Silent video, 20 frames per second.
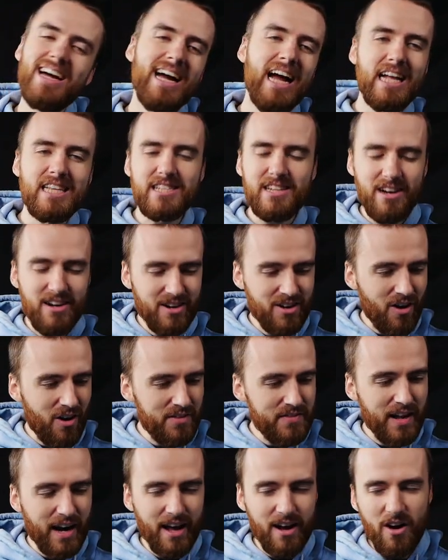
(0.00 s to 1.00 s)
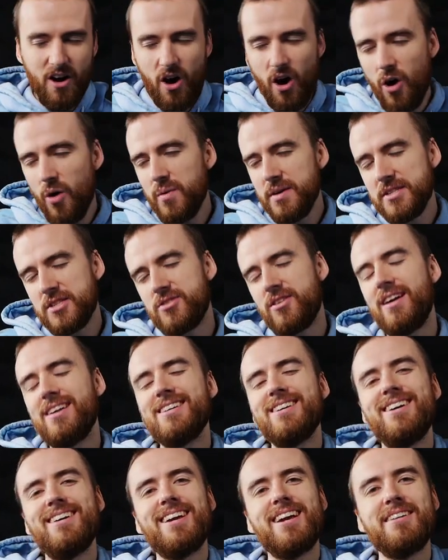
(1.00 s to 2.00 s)
It's a card that I always try to
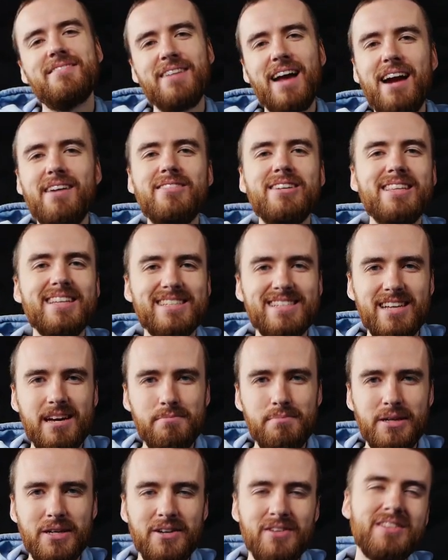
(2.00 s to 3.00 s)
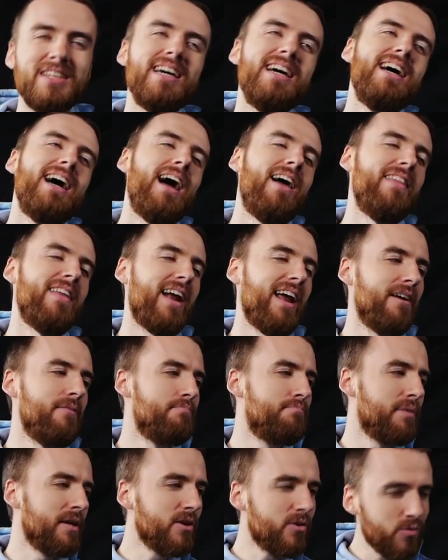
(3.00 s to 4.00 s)
cut out of every list I build, and then I
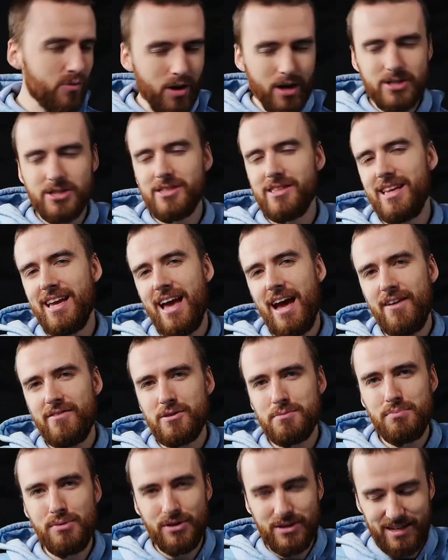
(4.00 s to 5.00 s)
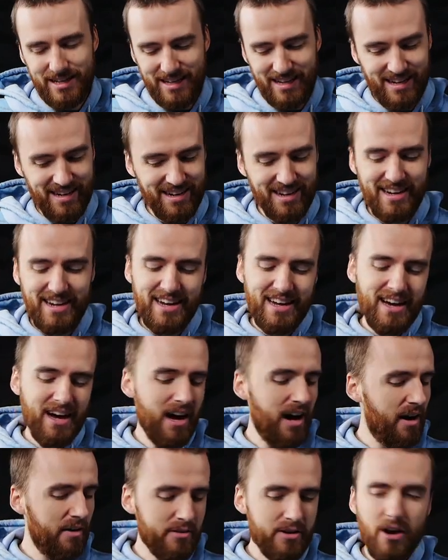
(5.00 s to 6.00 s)
begrudgingly have to put it in.
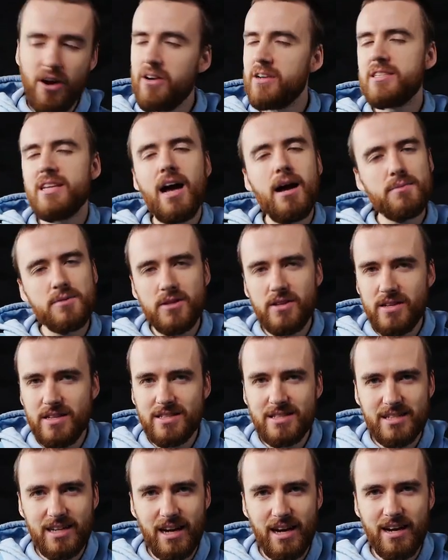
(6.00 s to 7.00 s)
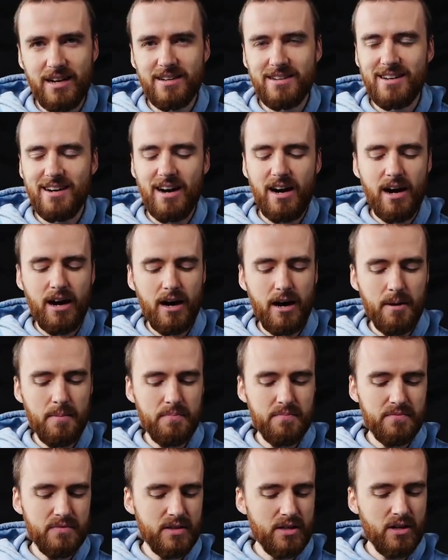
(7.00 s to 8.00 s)
Card is absolutely insane.
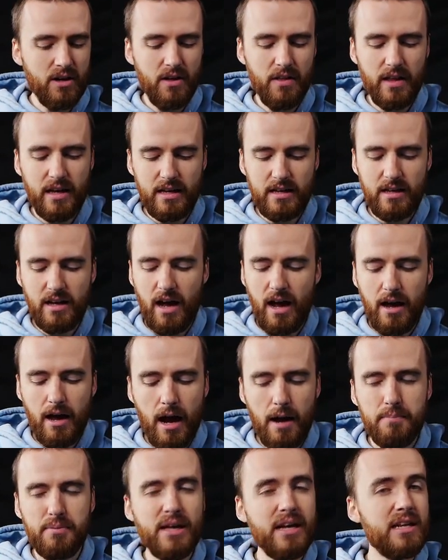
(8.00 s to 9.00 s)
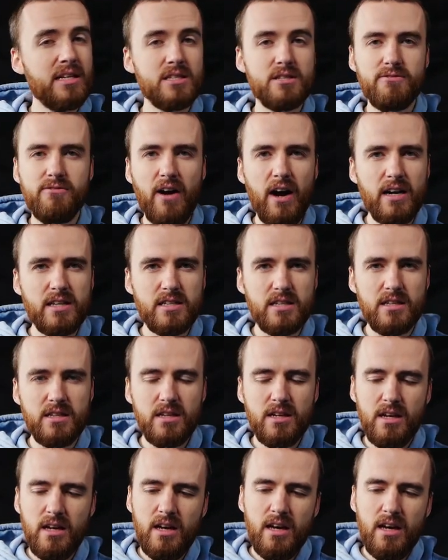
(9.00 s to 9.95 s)
I played against Fiza,